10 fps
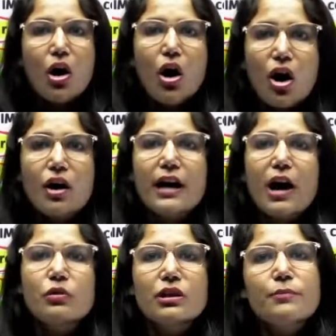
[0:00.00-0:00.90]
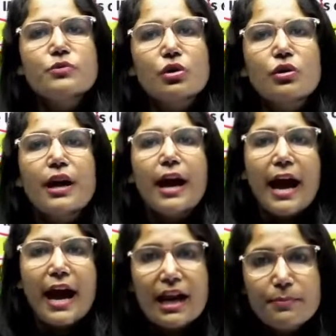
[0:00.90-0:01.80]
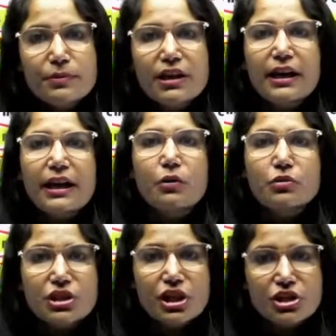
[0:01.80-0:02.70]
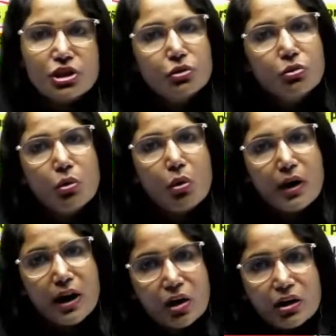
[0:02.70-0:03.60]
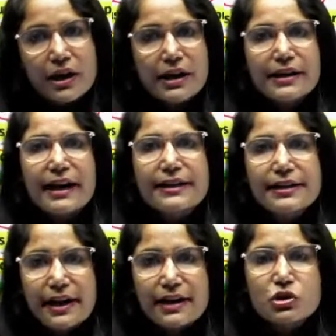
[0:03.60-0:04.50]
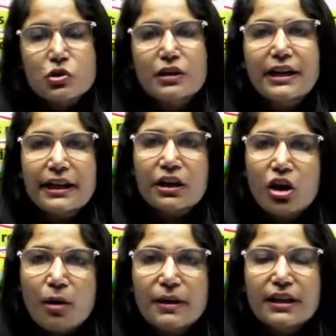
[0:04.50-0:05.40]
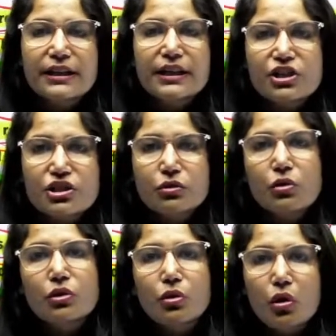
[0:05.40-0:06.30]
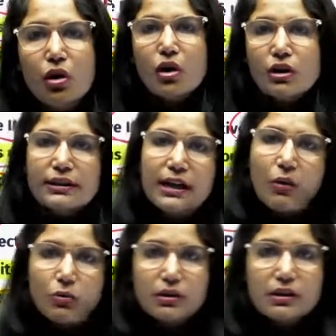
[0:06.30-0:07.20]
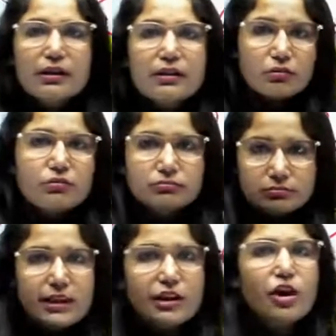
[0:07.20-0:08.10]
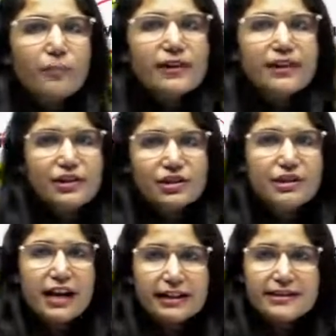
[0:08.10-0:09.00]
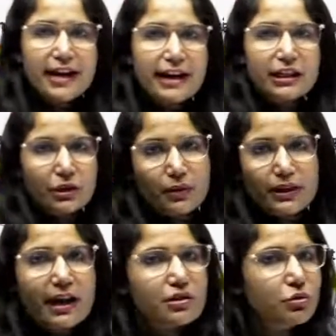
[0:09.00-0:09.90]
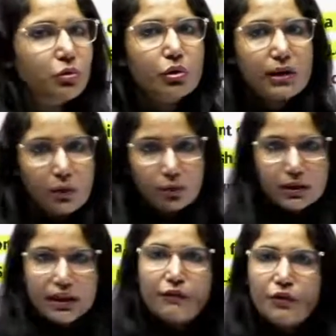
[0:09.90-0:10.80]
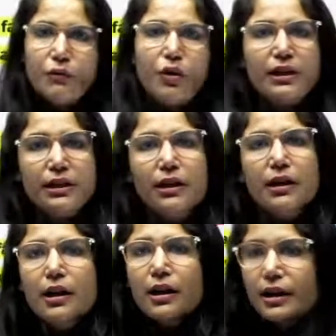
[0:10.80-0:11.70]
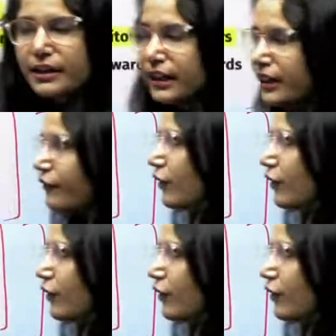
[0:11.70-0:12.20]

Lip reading: or outcome should help the negotiation to go on right track, so that economic condition could go down. Economic condition that is negative, it has to go down if you want a relief